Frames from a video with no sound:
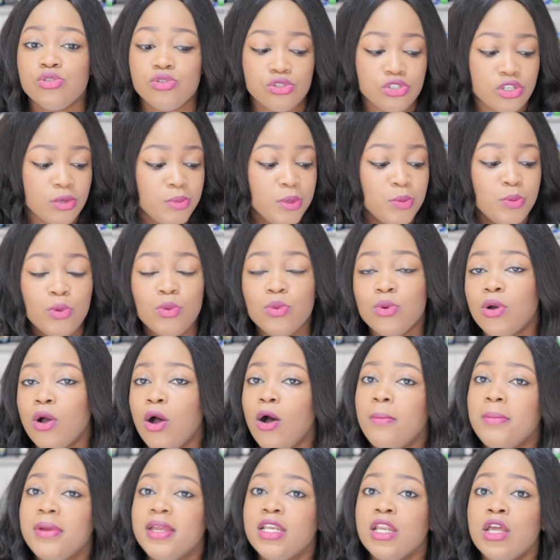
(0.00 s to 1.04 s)
So some people will
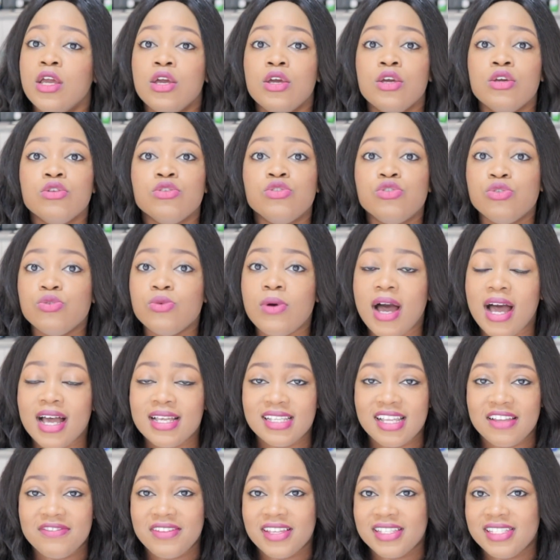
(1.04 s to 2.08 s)
come in 2
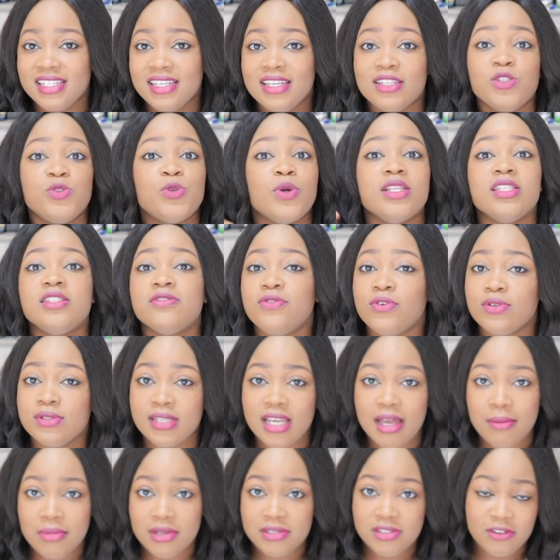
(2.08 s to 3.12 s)
hours after taking 24
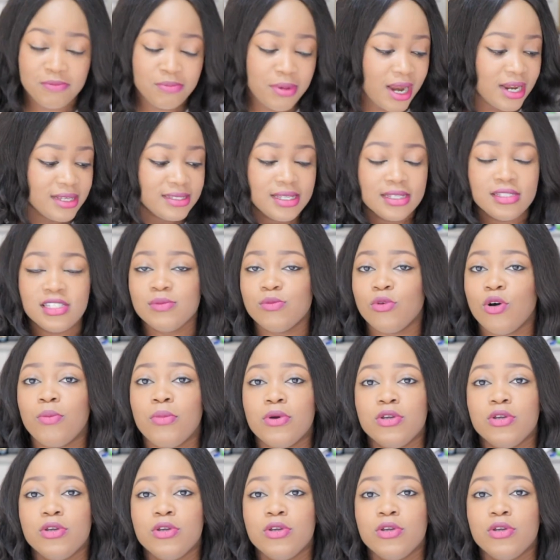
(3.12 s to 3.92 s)
tablets of paracetamol,